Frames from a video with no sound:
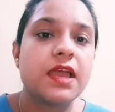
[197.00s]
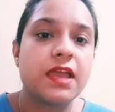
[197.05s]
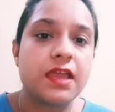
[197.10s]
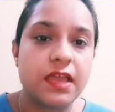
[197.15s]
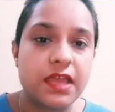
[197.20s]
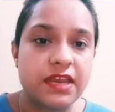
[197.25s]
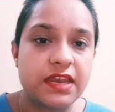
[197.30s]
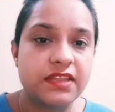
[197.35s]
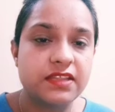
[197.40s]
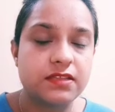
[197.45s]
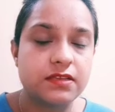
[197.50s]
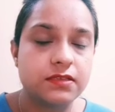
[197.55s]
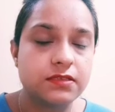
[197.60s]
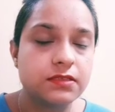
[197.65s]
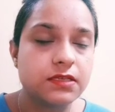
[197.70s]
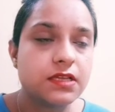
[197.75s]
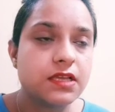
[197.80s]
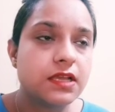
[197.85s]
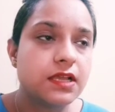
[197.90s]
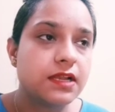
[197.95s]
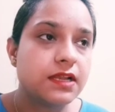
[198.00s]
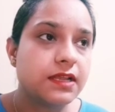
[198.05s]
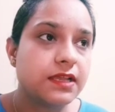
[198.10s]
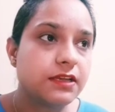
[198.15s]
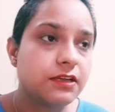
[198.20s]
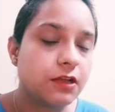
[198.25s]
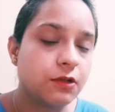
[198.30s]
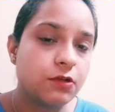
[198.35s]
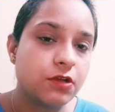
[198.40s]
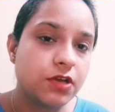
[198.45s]
anything
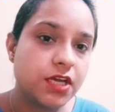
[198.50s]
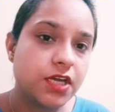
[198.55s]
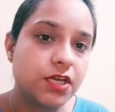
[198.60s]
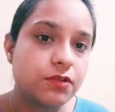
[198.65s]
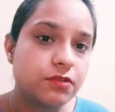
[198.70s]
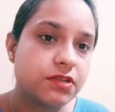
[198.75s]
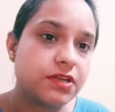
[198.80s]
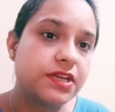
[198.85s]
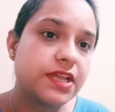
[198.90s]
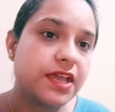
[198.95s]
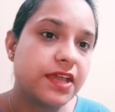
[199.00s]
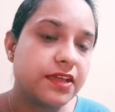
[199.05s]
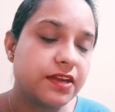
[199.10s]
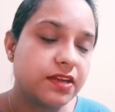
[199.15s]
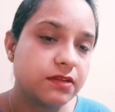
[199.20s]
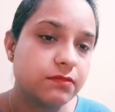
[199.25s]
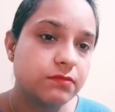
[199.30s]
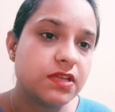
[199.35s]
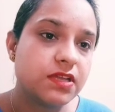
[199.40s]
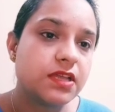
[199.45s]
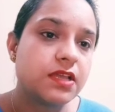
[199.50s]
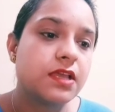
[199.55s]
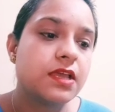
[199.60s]
like according to the diagram.